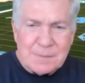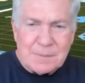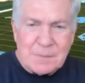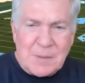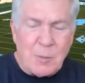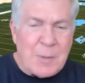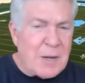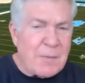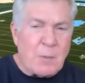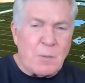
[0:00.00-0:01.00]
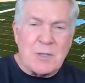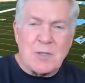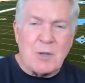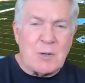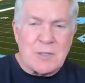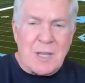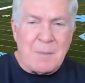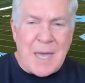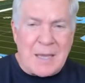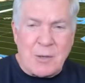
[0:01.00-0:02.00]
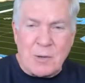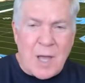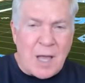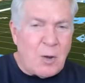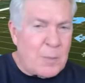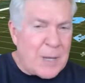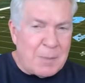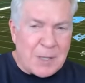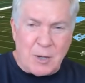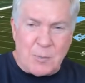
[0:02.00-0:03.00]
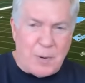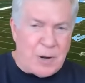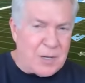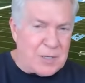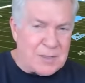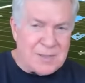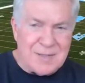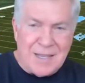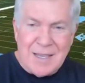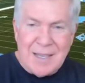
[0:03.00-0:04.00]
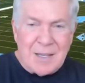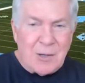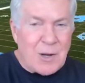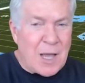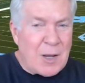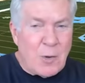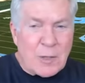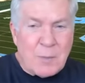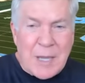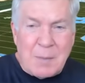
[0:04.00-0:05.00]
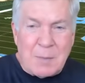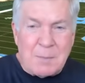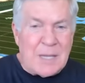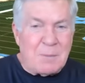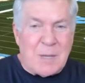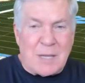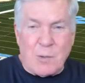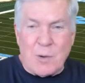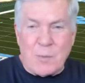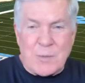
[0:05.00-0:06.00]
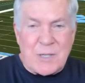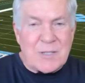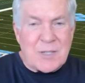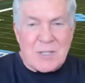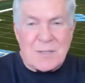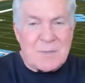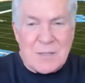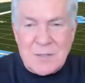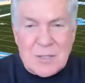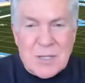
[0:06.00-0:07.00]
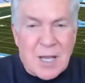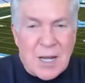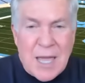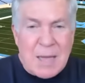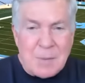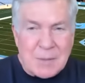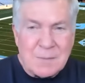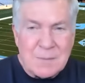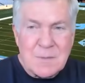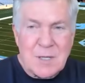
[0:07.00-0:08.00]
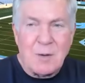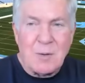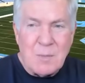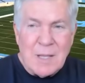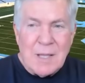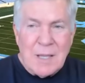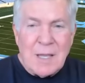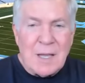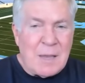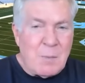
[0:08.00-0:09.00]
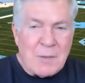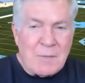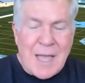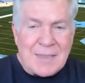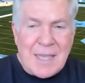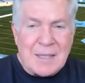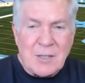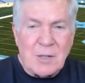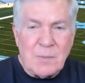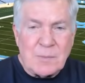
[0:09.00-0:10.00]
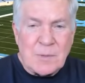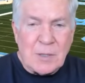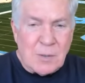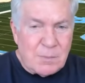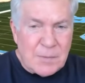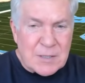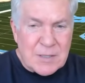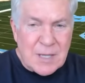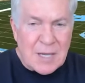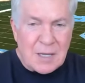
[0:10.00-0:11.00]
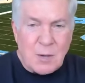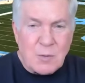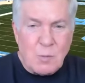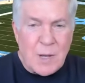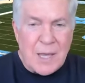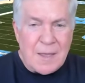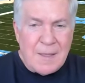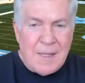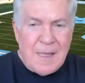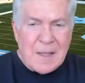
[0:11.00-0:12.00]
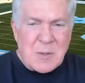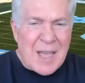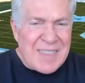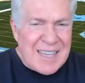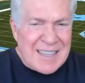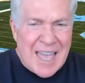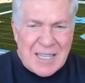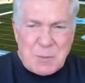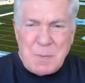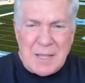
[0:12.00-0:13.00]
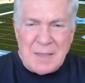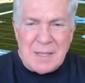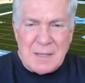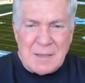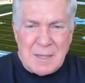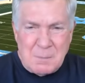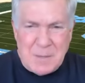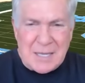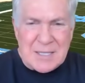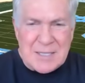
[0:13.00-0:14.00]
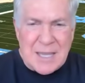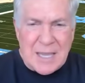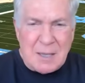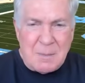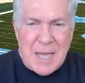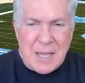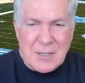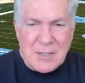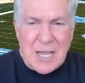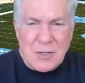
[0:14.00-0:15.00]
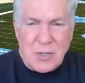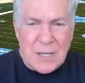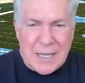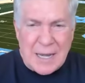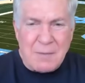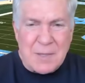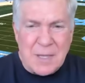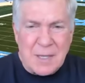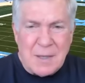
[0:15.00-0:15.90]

And it'll be different when the students come back. You're not going to be able to go to parties and you're not going to be able to be in big groups. And it's just, it's just not going to happen. So, uh, and we've got that till till this thing goes away. So I think that's been the the biggest thing about scheduling and everything.